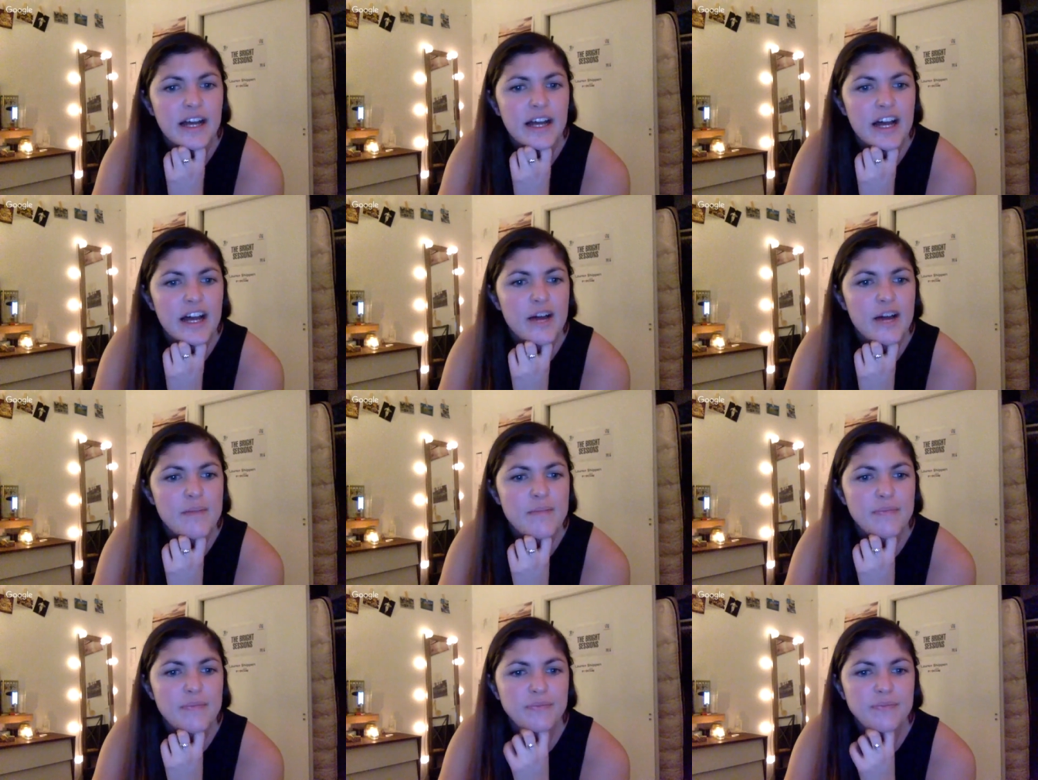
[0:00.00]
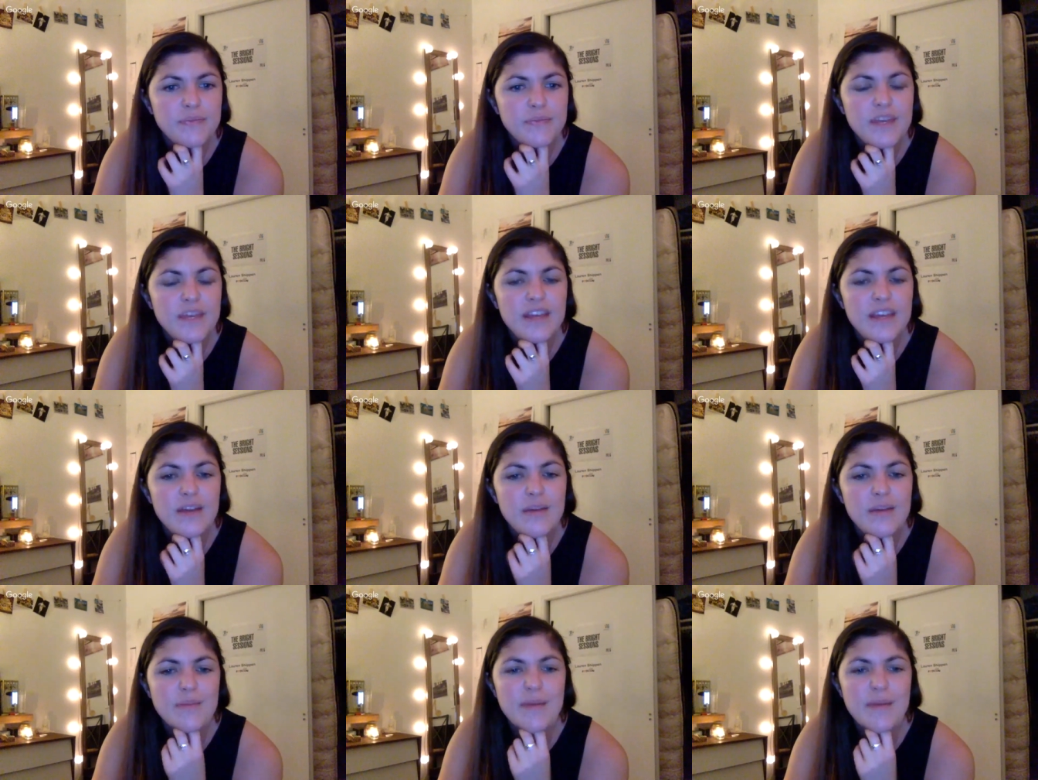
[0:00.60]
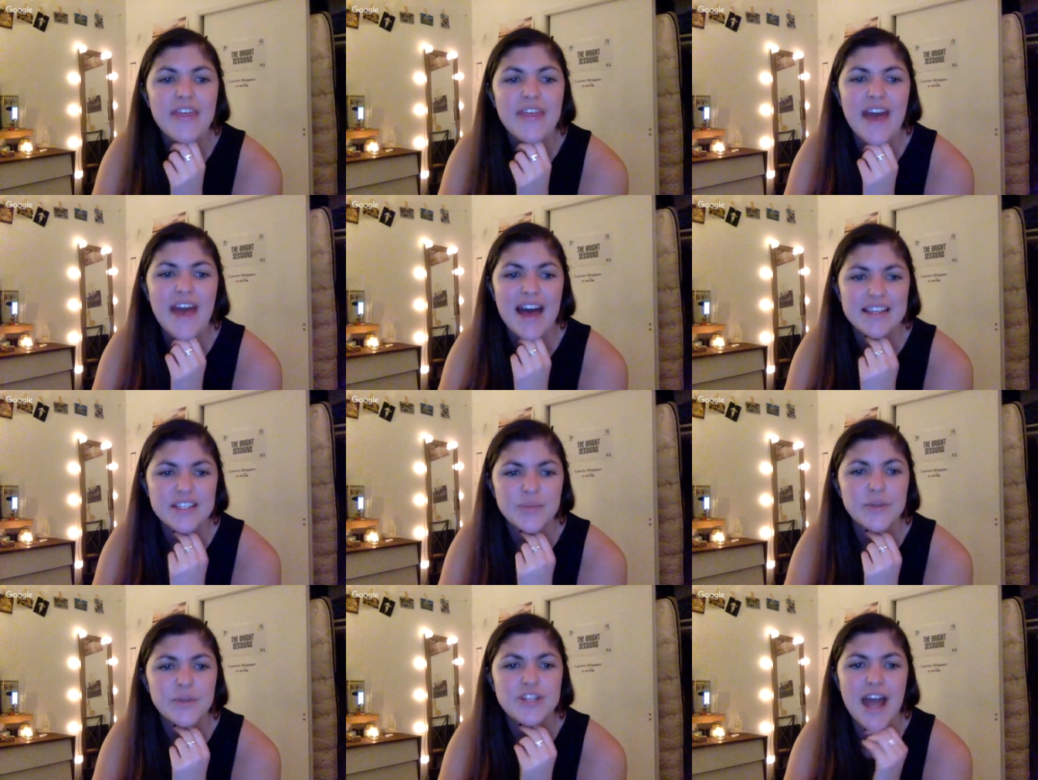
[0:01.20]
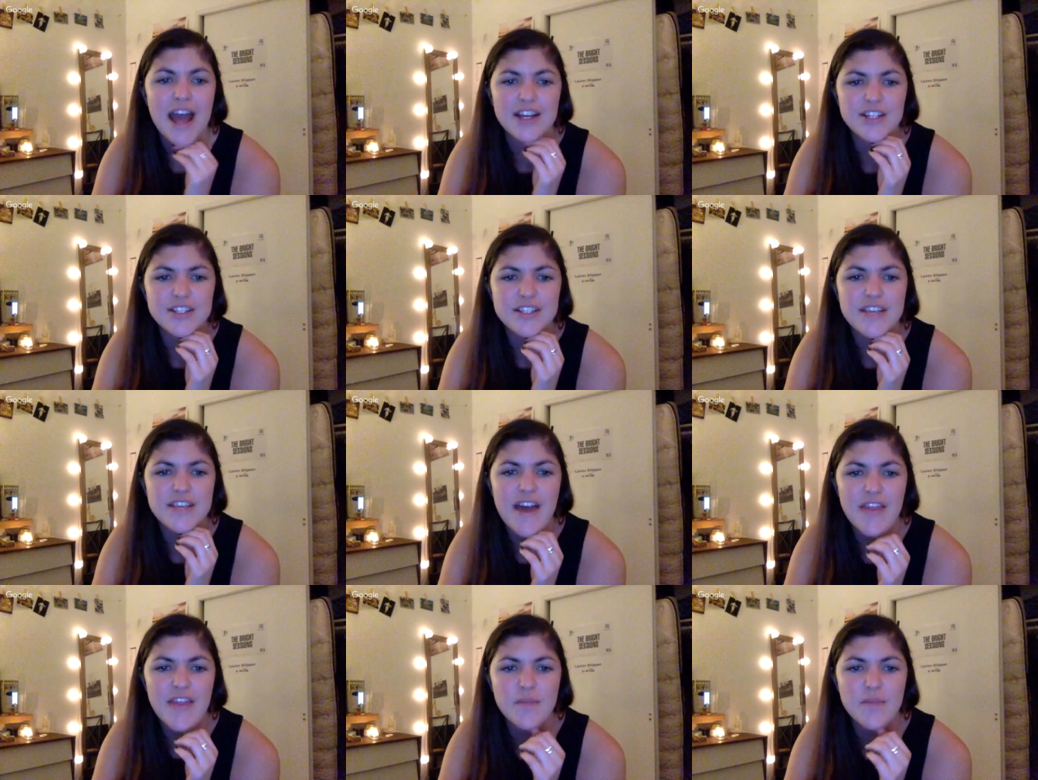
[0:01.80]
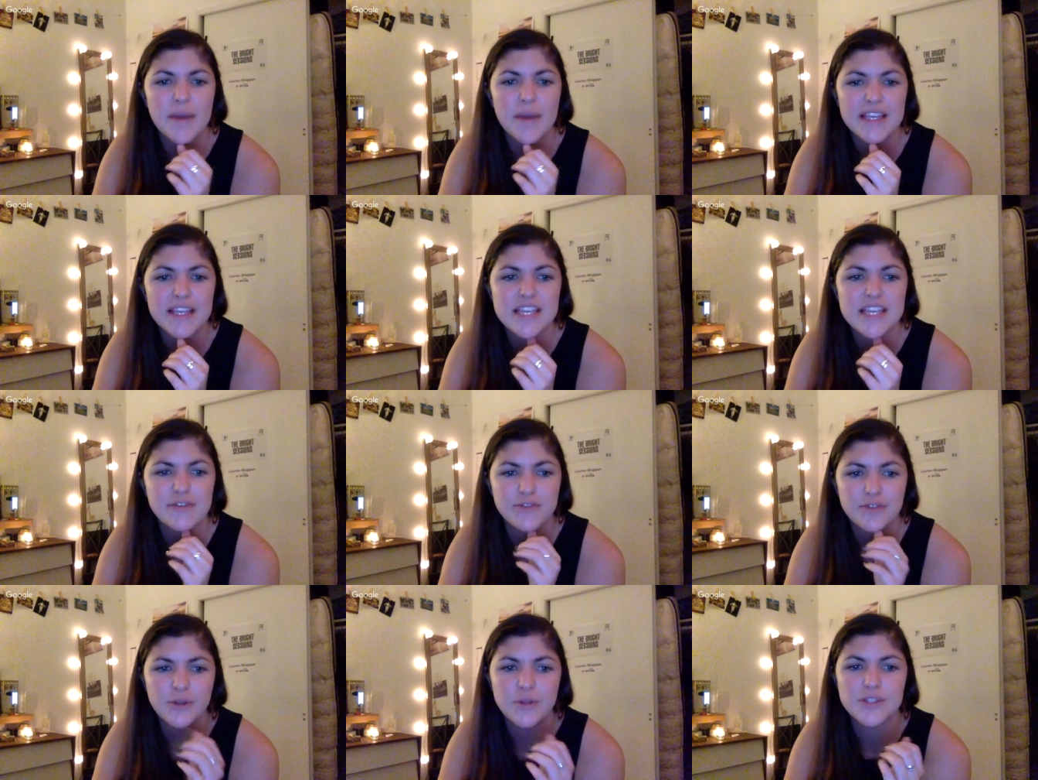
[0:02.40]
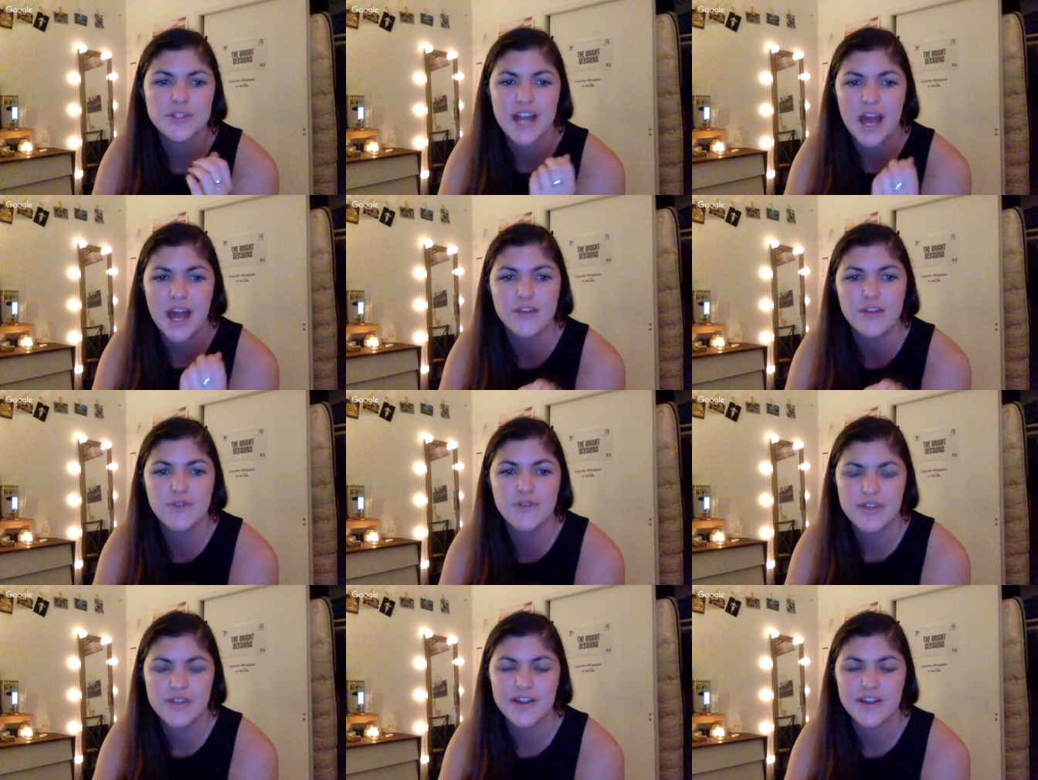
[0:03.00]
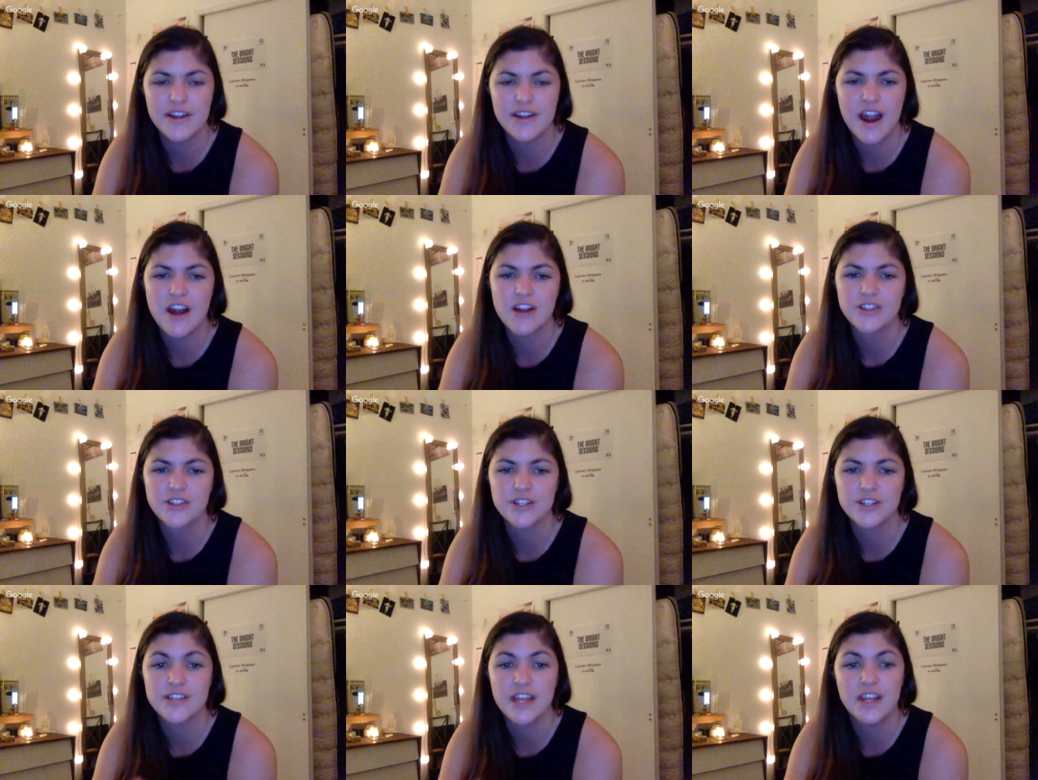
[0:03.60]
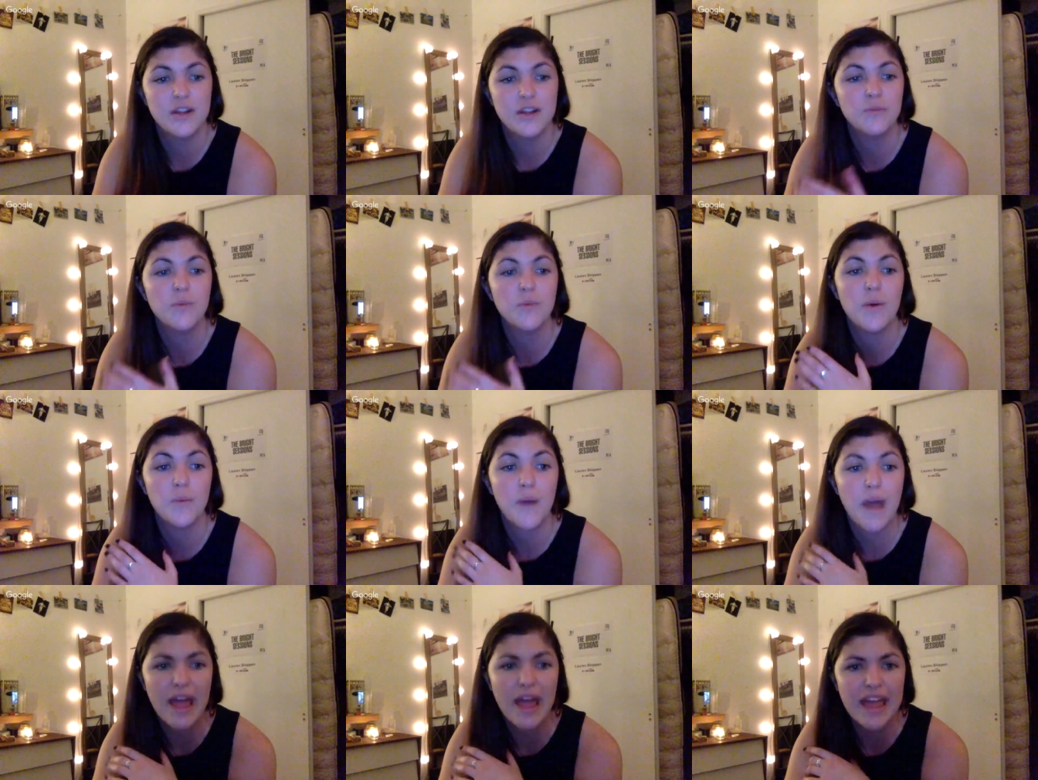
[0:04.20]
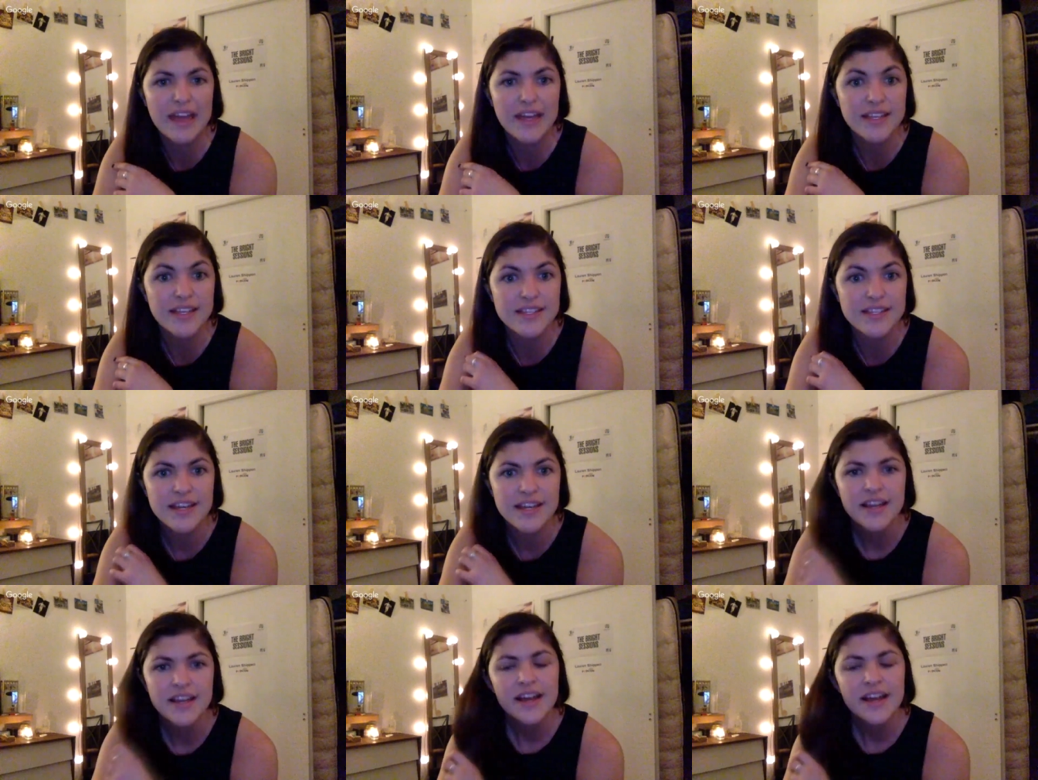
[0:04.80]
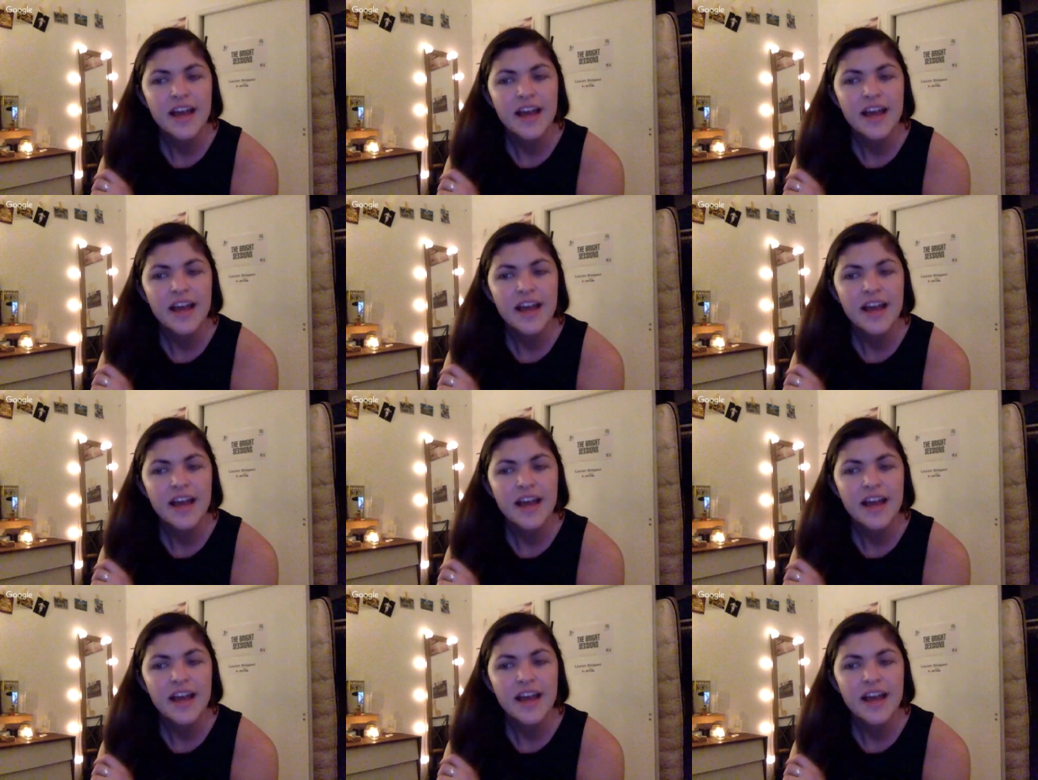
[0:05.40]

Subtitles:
Beth asked which actors have had the biggest influence on how you've written their characters and in what ways.